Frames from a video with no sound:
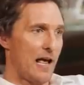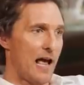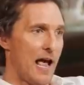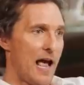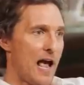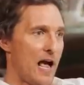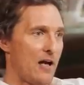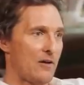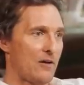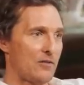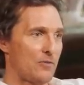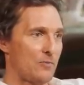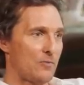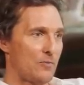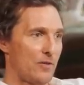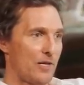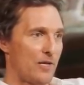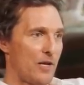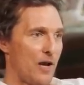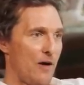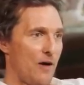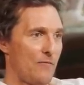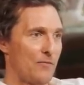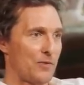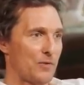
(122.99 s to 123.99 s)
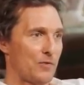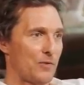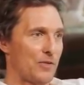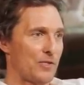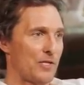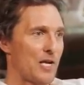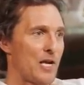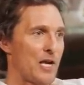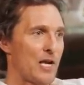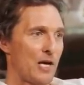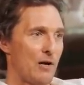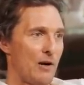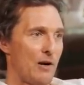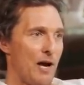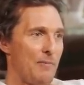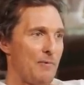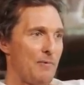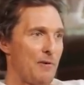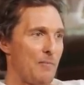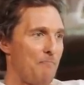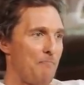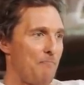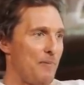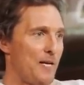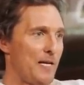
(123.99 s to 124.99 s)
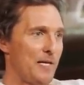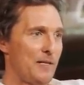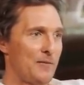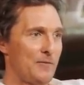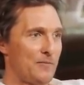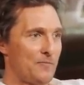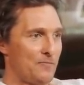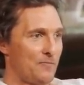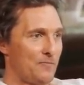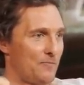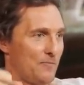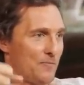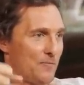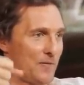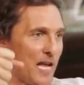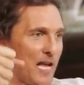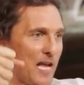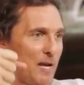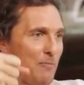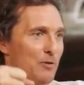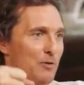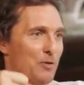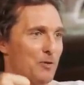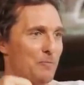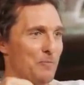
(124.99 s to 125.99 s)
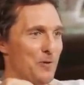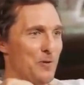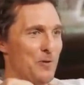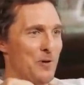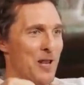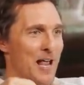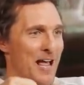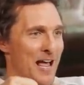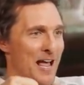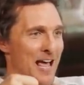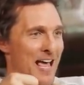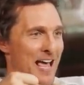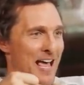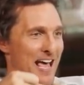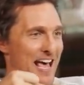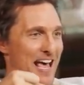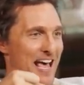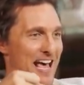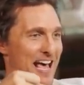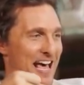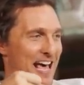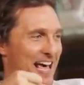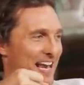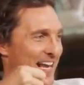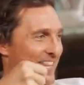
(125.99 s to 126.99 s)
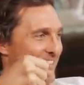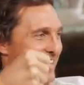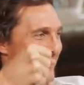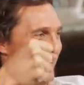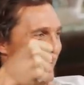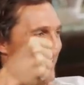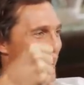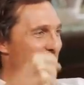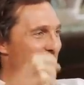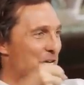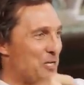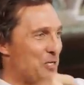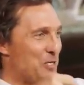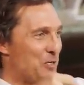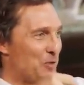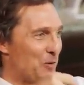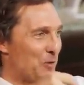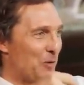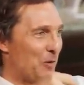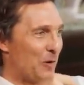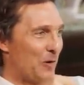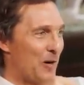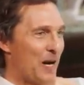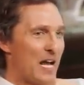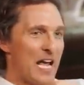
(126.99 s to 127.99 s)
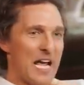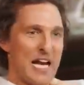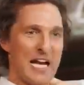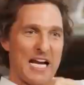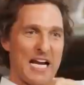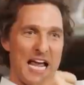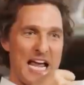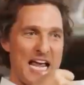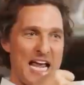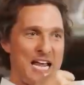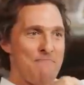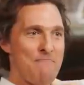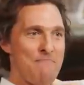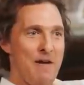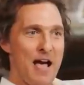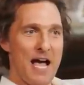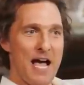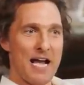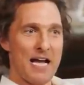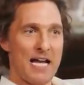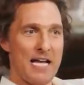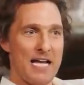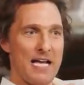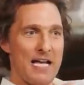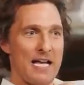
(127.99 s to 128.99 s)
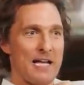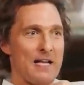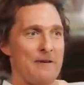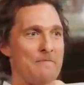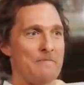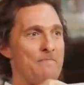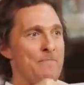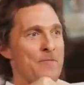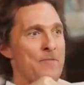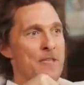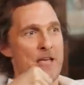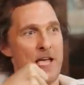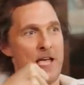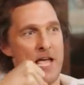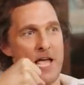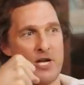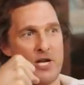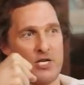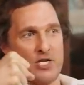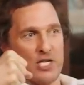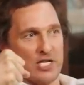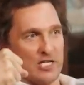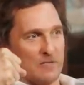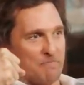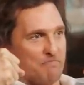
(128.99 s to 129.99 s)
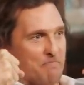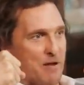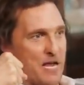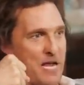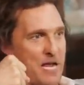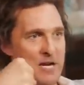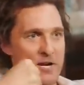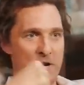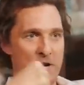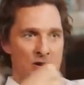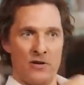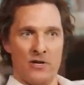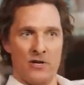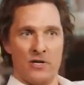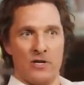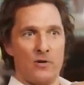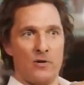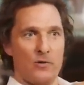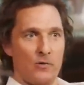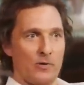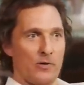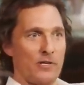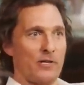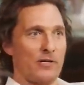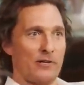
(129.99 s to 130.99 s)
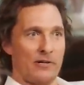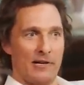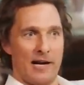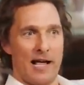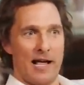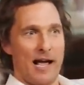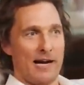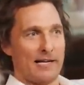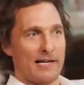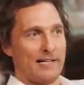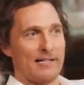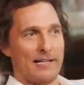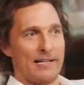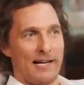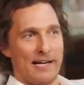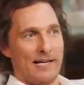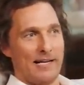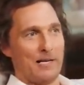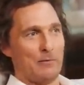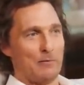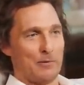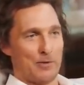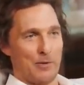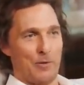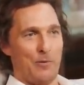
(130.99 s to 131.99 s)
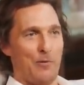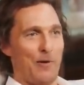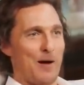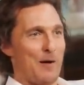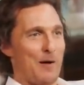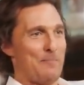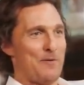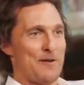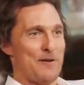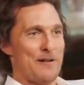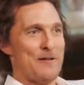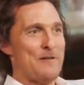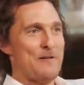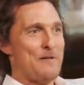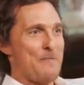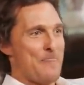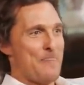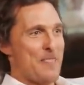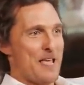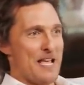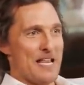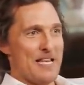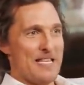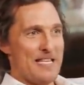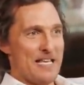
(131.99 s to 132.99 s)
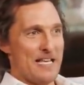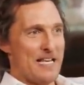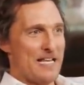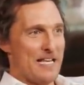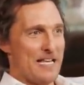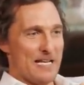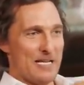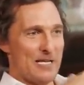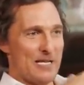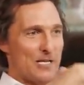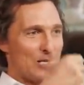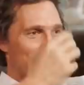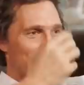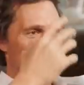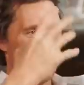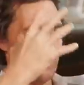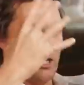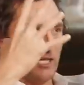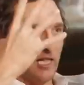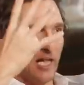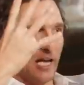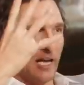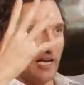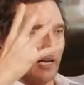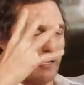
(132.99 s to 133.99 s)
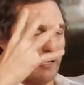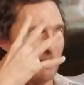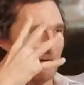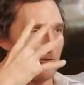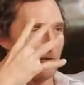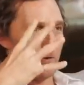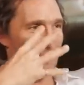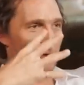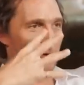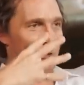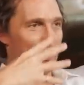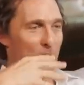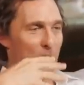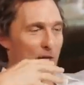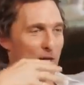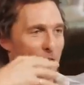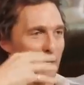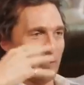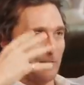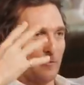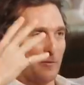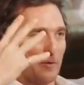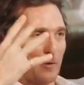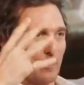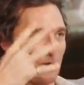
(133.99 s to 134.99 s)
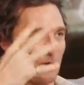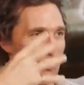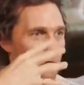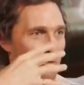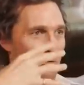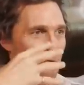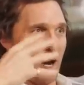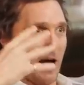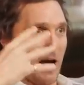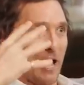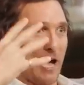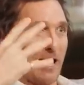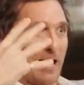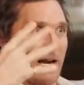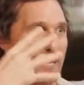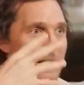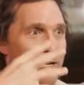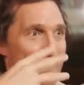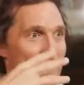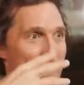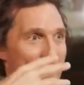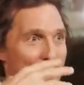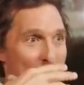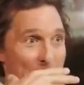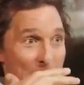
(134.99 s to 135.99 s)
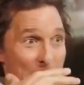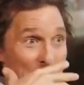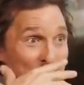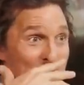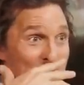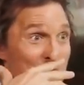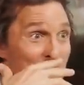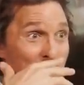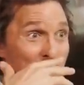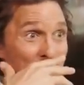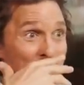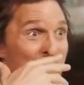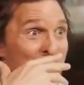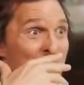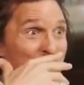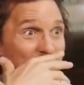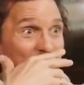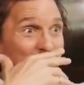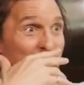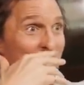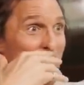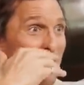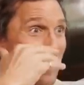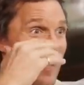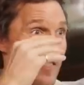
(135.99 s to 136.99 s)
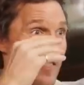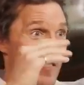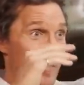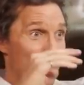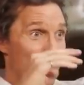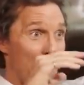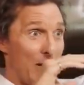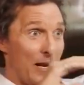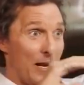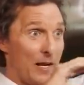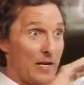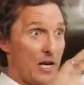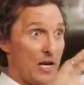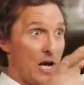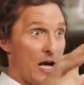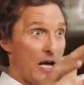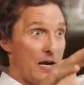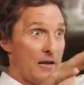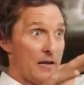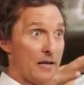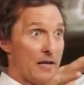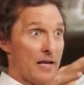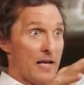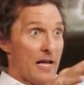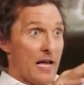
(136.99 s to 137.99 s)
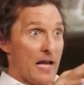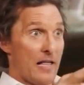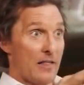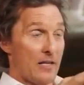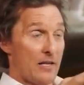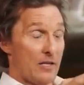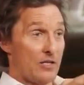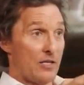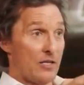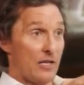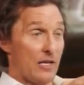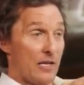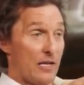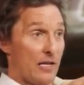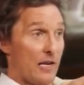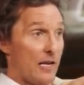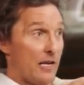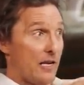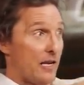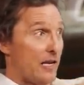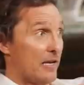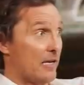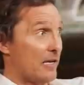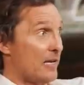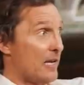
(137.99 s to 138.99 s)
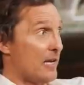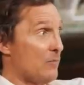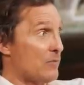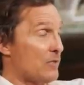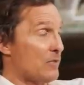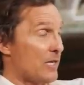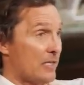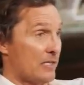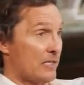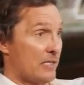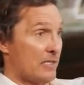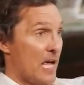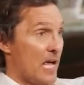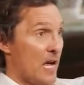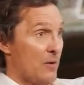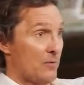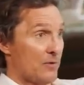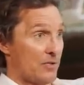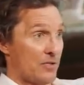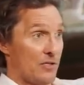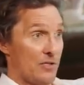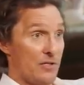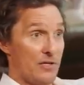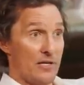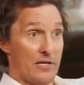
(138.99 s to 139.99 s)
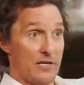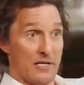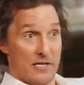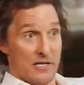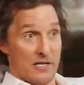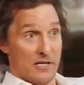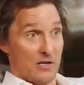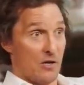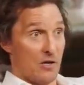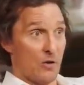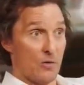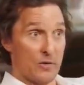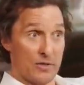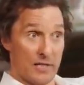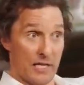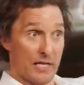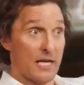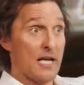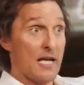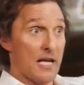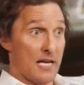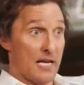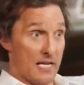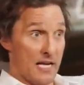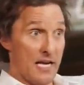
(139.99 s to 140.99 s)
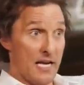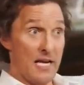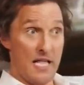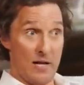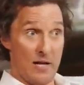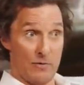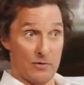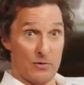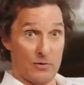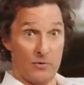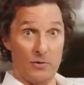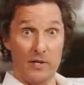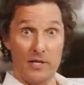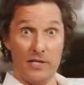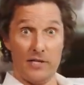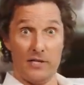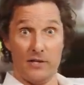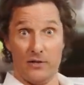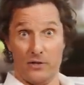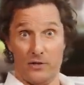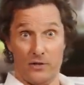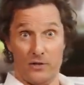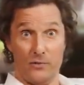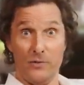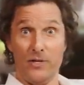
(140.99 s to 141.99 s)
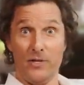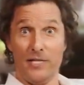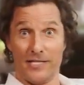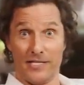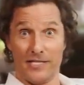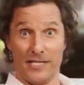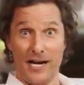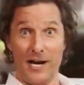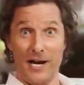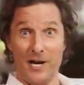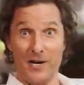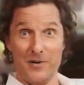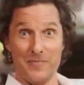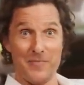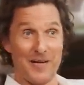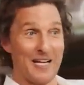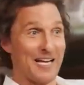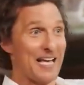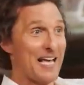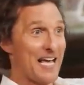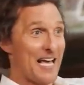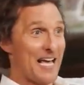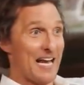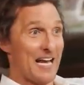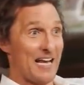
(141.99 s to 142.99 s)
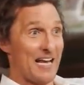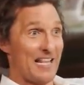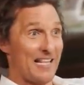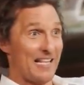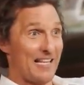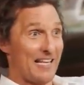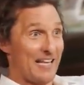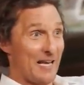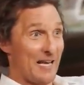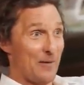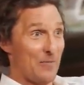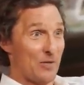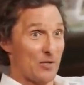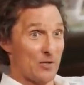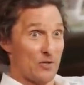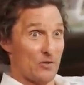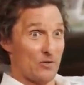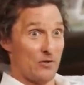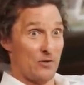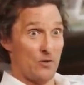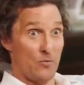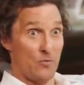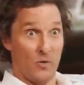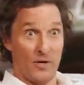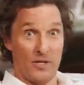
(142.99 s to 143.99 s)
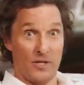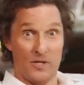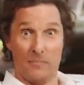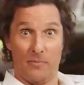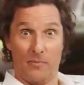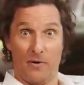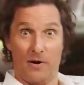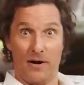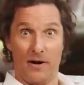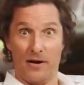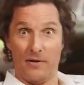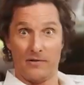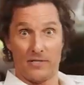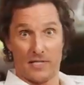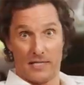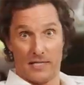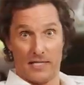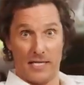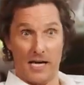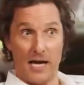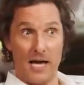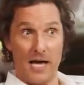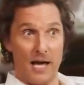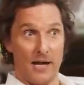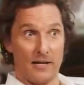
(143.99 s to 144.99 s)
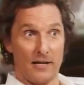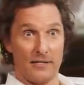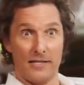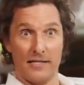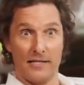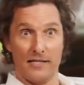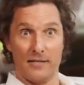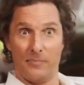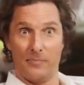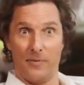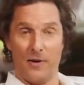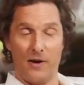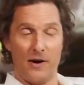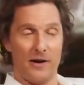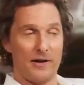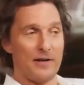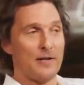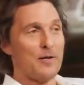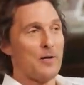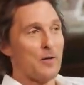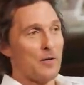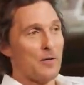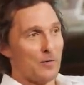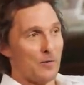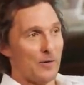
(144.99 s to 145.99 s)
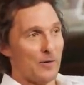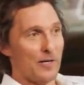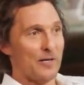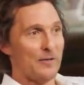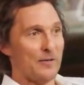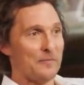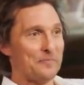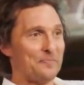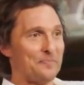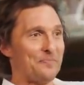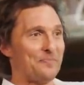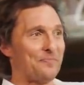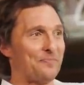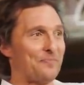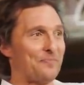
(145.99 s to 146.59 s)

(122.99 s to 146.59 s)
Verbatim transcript: house where the office was, grabbed a big tablespoon out of the drawer, came back in, and just pinned her in a corner and acted like it was a weapon and did it until she cried. It was gone. And they were like, cut. And Kim was like, that was good. And then the girl was like, yeah, that was really good. You really scared me. And then Kim goes, do you want the part? And I was like, yeah, I'll take the part. Well,